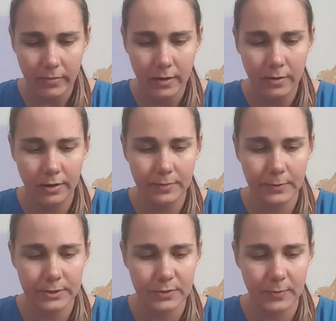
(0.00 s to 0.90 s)
on
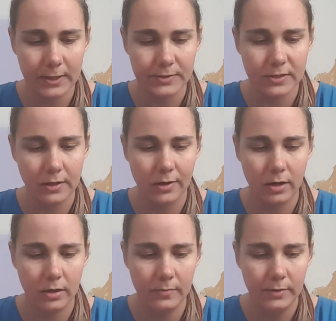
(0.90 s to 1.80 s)

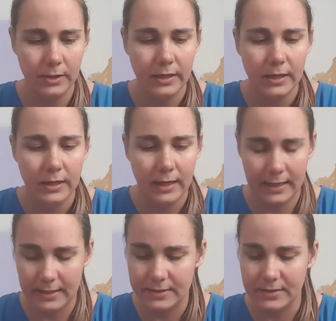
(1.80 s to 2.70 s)
Birchbox.com and
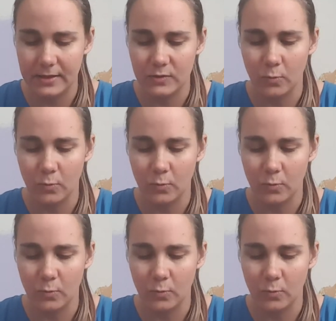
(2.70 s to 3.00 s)
it says